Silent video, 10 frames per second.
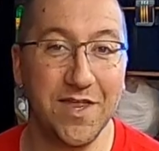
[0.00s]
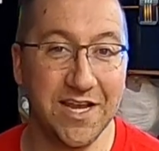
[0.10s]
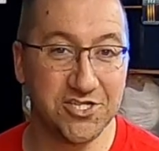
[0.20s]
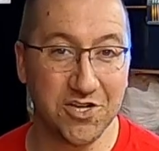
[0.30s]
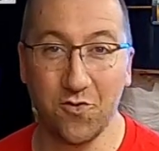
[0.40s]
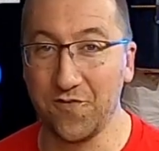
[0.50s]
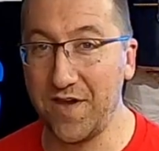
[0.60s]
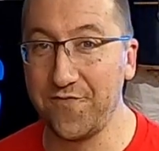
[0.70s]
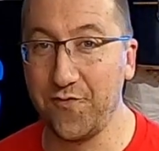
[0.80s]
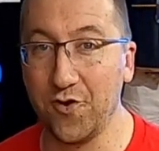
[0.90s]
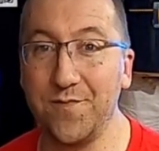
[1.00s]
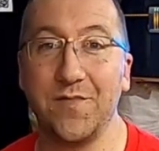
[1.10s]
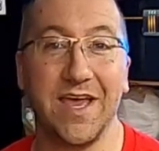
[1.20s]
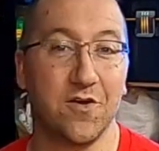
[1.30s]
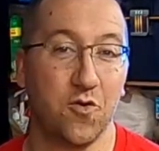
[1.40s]
Mid-Engine Corvette Forum
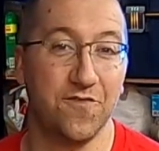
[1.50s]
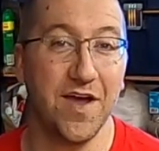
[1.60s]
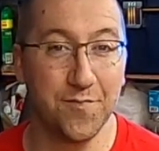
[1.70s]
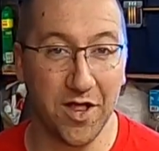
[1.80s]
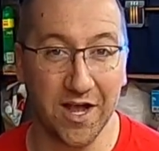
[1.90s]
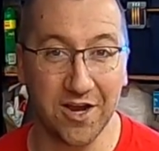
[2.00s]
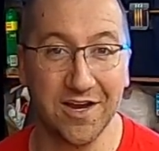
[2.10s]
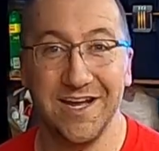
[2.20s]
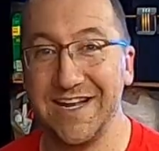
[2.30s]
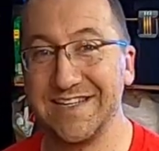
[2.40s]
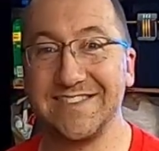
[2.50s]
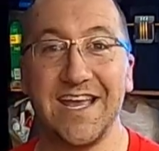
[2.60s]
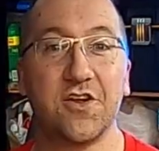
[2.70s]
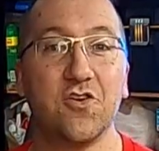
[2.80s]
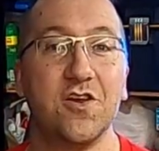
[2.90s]
and Corvette Blogger to
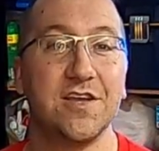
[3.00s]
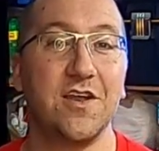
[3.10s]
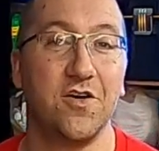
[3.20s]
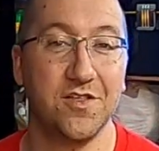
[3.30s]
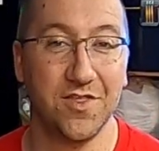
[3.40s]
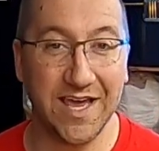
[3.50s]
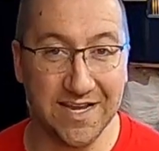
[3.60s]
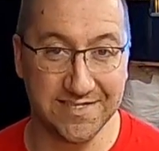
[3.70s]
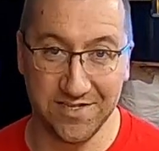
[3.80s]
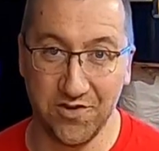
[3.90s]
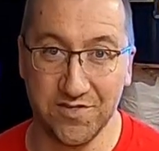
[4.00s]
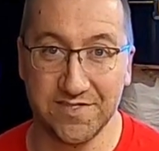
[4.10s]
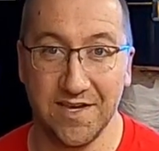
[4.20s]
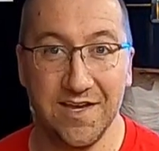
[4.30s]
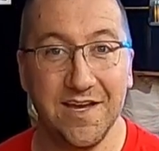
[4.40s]
stay current on all the latest
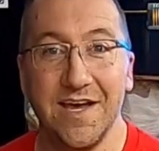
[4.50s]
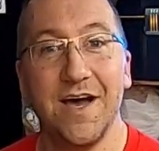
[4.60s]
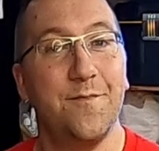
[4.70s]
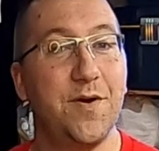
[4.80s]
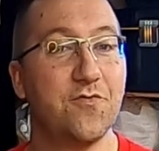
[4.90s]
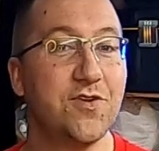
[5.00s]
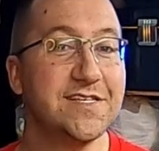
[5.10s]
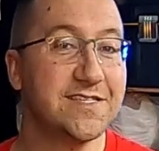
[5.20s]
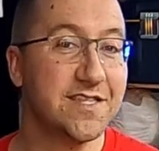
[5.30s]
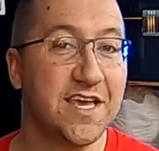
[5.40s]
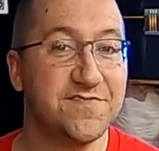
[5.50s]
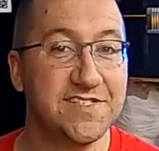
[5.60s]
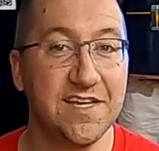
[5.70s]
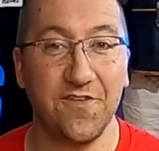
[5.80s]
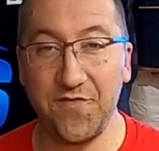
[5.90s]
news. But recently I've
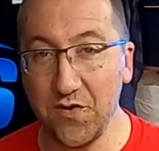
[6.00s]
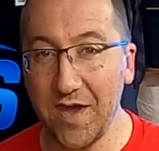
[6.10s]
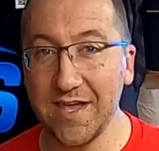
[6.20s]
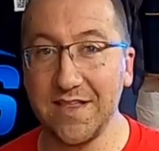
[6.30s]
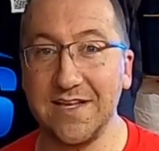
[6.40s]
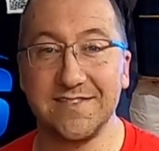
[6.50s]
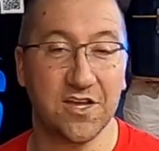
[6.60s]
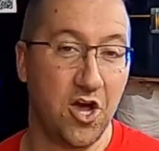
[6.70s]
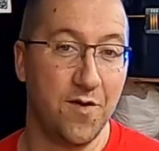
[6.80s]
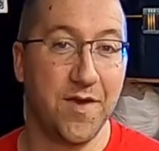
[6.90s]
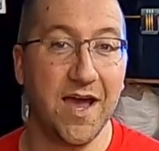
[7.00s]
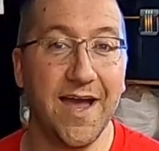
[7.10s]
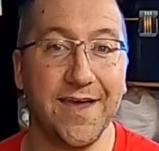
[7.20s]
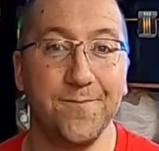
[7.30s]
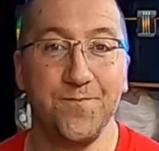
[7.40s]
seen a few headlines that caught my
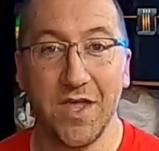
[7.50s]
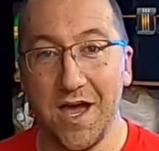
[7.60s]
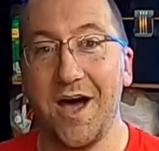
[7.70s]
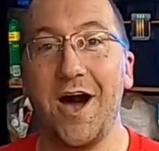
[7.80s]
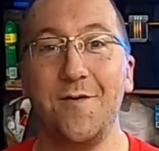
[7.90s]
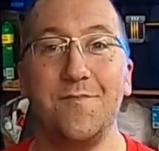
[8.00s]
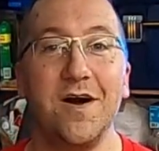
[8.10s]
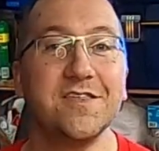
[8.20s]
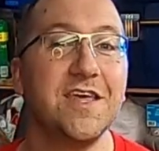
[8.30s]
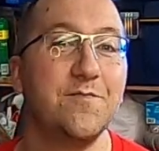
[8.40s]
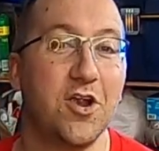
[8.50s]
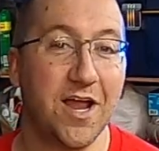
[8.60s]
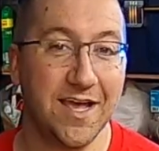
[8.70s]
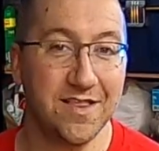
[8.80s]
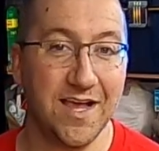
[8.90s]
eye. Among them are
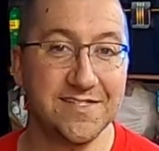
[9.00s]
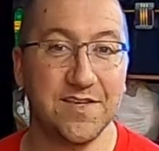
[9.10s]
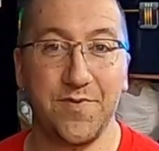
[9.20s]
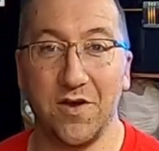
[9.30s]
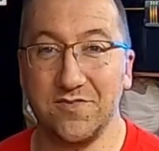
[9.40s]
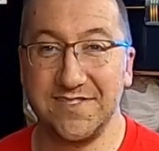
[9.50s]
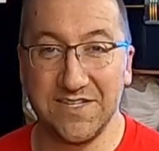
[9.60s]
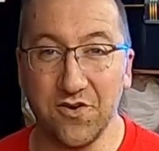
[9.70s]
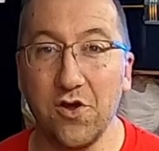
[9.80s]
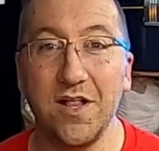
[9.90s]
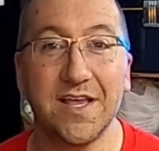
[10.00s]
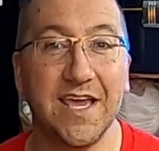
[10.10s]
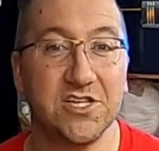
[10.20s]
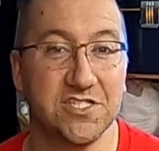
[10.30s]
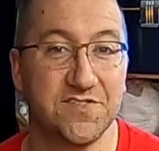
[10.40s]
headlines about 0
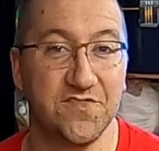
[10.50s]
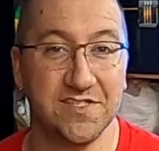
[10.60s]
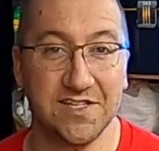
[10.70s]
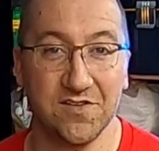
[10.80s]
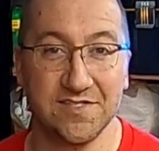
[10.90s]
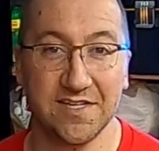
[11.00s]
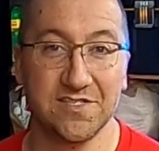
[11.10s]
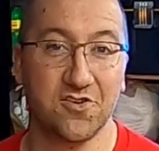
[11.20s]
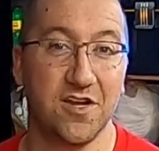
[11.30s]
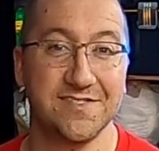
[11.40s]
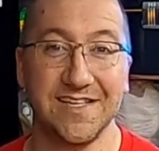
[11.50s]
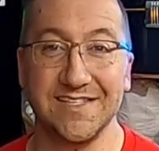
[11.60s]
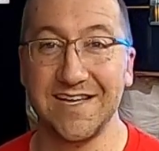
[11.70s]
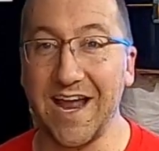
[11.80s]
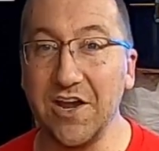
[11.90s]
allocations for the Z06 across the
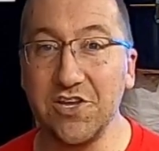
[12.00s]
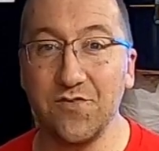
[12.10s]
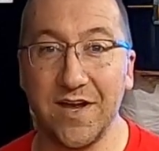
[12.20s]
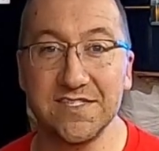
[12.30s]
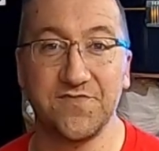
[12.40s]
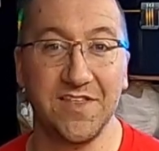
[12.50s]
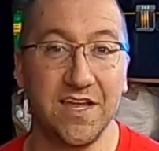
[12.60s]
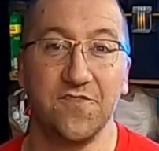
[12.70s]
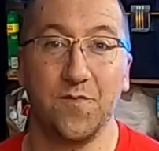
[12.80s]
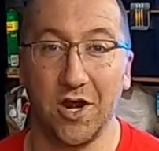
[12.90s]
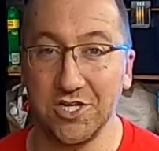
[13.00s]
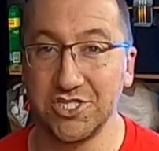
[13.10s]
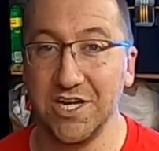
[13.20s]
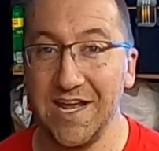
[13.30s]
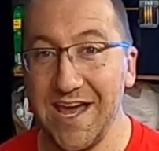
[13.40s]
entire US for the end of
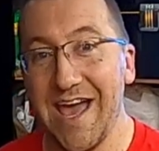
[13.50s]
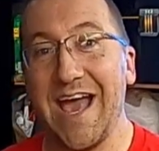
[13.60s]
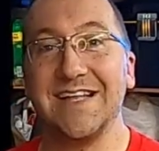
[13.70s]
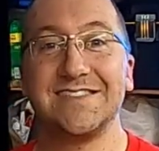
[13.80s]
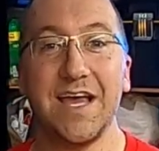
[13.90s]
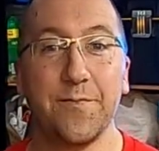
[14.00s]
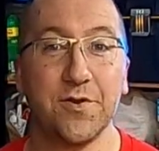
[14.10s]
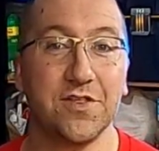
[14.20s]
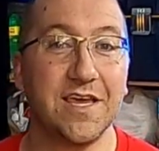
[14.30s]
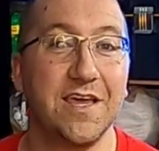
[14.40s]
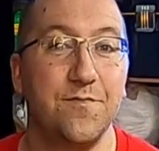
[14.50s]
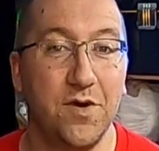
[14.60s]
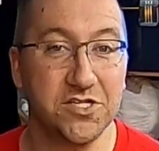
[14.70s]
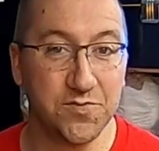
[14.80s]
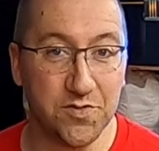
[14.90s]
March, and separately,
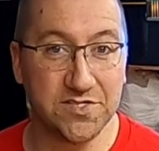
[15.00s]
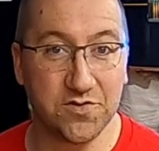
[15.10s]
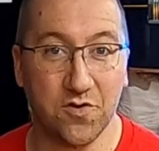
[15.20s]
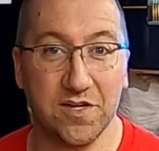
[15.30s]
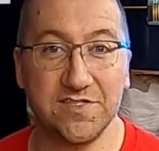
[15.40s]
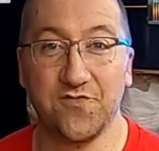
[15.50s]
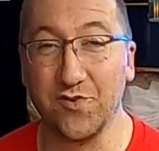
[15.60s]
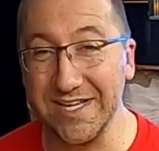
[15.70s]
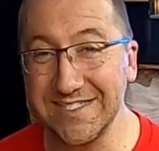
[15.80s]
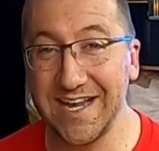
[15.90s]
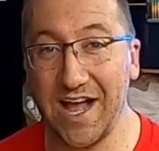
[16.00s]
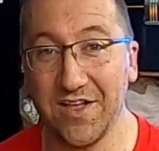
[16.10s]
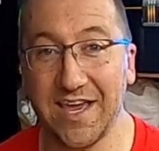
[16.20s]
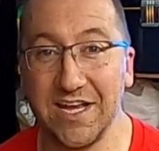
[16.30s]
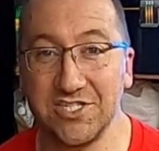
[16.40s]
multiple stories of recent
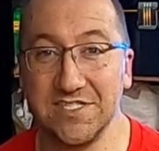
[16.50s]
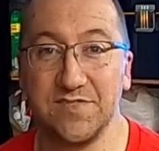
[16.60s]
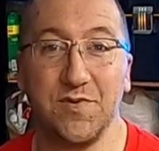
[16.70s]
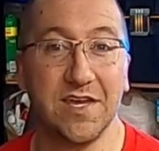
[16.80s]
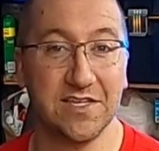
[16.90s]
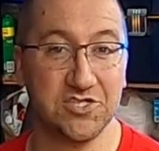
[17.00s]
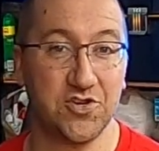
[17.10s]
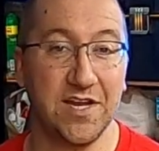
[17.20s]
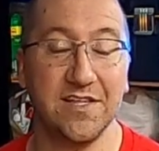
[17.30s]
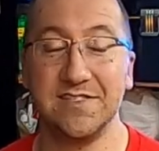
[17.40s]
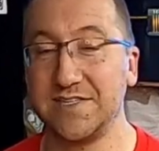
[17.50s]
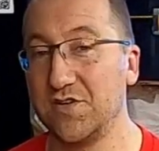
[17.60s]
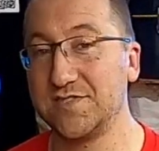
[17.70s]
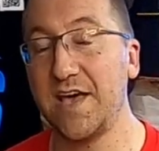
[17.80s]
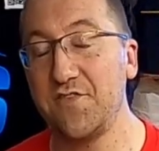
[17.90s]
allocations being constrained on the
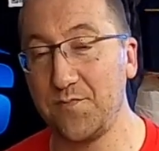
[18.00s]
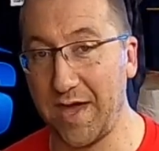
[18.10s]
Z07